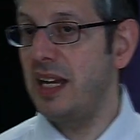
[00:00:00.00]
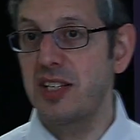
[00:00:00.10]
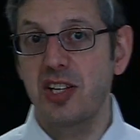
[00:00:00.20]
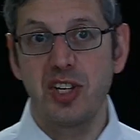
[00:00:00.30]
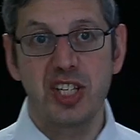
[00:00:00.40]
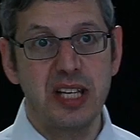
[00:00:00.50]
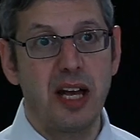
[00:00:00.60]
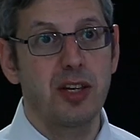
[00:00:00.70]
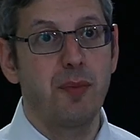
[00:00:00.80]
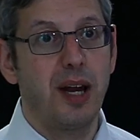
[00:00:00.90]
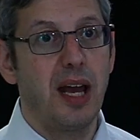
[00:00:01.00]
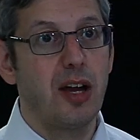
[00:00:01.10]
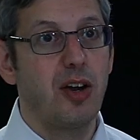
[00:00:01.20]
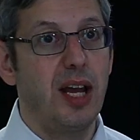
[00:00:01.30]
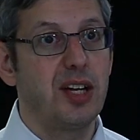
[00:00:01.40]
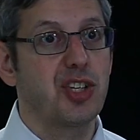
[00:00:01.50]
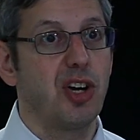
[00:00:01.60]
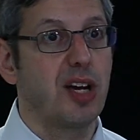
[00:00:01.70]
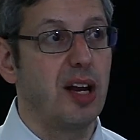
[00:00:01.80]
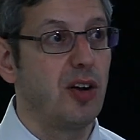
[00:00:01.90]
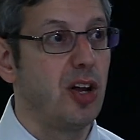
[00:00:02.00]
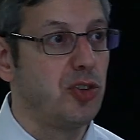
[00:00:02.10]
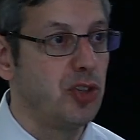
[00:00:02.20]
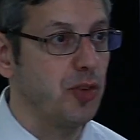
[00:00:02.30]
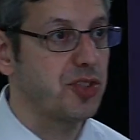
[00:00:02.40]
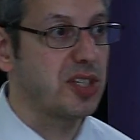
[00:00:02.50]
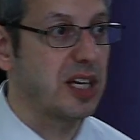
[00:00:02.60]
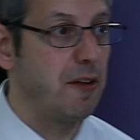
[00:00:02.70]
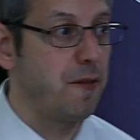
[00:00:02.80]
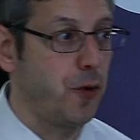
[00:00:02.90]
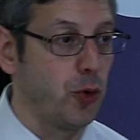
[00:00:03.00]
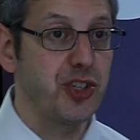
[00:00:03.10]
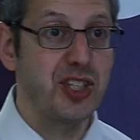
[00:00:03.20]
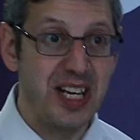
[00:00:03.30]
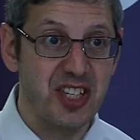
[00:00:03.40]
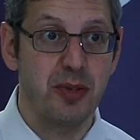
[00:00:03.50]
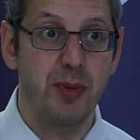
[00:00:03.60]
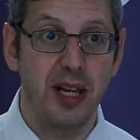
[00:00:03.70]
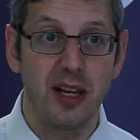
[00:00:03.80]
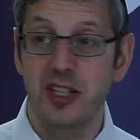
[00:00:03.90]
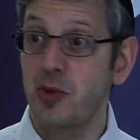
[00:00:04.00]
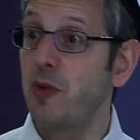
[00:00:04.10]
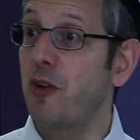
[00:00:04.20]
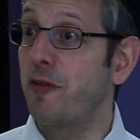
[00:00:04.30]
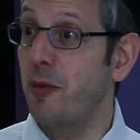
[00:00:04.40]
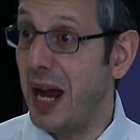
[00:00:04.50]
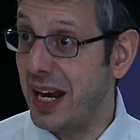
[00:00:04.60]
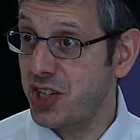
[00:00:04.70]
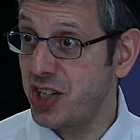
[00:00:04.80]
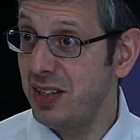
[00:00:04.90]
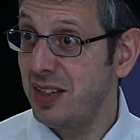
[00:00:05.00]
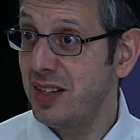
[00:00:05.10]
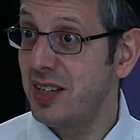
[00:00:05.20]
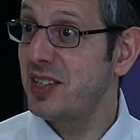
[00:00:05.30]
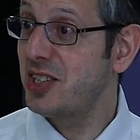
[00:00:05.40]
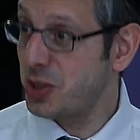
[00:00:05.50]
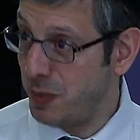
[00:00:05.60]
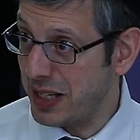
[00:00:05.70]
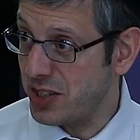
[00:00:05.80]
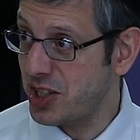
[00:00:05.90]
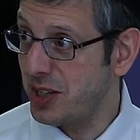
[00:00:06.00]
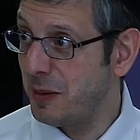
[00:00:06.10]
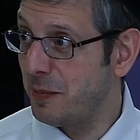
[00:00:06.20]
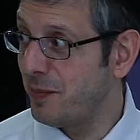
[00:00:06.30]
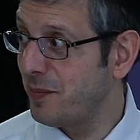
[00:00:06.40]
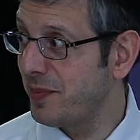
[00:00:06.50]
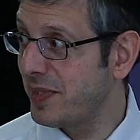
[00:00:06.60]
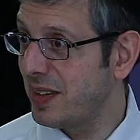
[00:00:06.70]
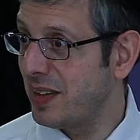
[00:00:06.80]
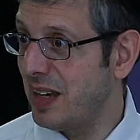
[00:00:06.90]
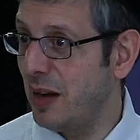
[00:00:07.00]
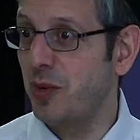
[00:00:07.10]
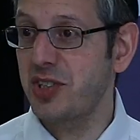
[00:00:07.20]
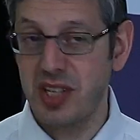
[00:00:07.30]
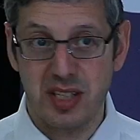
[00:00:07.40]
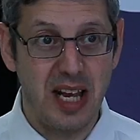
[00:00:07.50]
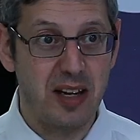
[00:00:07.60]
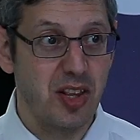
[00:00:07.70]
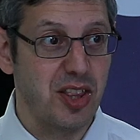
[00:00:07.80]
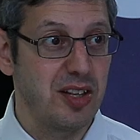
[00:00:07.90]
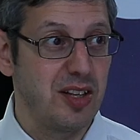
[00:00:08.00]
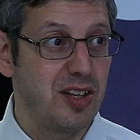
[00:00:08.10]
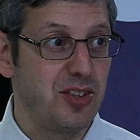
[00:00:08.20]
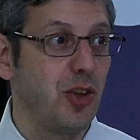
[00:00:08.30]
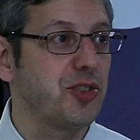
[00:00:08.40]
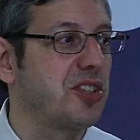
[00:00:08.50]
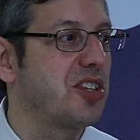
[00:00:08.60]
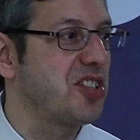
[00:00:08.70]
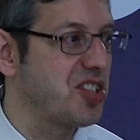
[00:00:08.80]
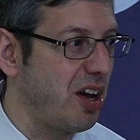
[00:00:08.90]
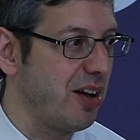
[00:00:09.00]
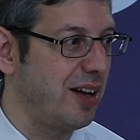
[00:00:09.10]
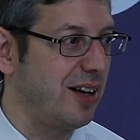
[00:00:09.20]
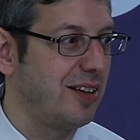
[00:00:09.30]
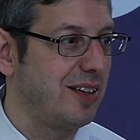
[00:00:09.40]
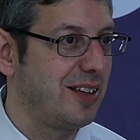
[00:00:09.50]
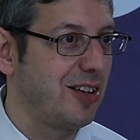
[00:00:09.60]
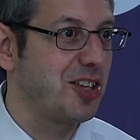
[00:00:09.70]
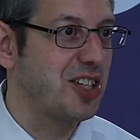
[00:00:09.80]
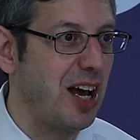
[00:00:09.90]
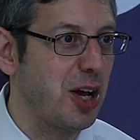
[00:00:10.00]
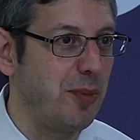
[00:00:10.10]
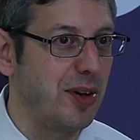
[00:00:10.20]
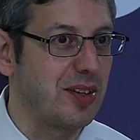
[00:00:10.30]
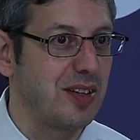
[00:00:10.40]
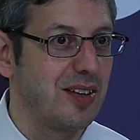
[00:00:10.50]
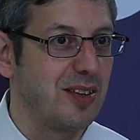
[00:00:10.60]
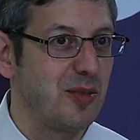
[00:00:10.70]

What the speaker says: is loisana breacha eit shoker, not to give false testimony. So we've gone from action to speech. And what's the 10th? Not to desire. Loisachmoid.